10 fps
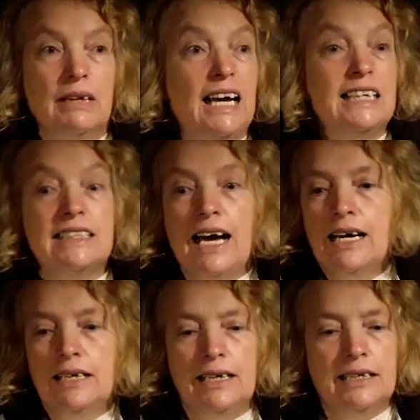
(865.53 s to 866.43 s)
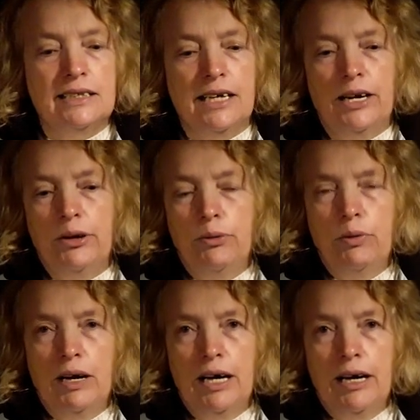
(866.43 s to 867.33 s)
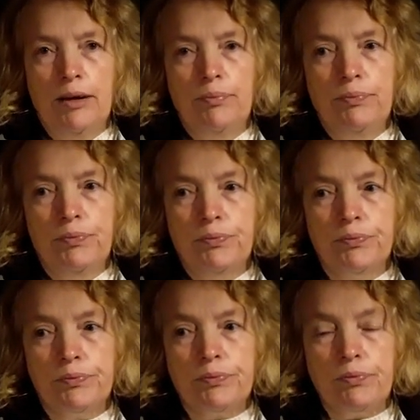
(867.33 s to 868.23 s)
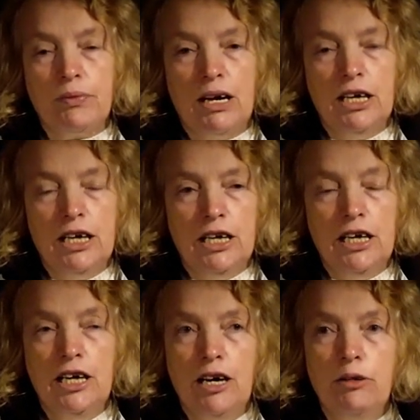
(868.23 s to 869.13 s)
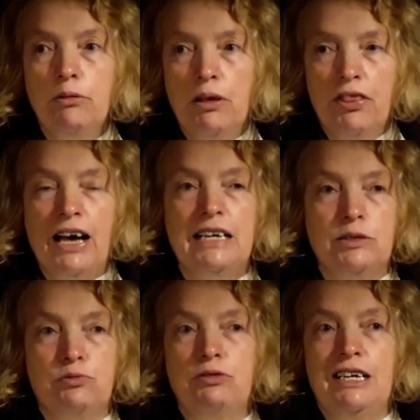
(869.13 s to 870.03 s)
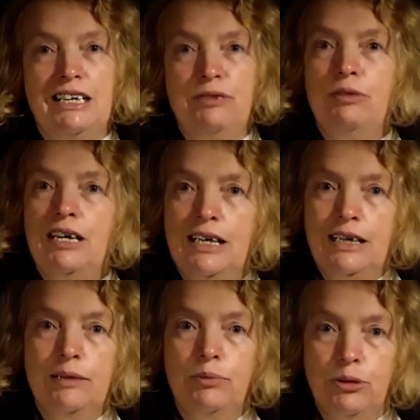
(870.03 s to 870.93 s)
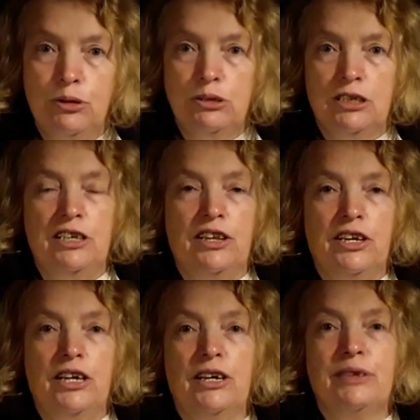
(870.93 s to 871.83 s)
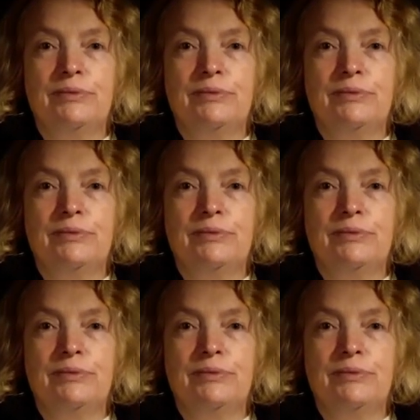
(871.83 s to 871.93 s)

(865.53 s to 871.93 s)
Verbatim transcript: Exactly. So, um, you know, that is really, really important. And if you're not sure how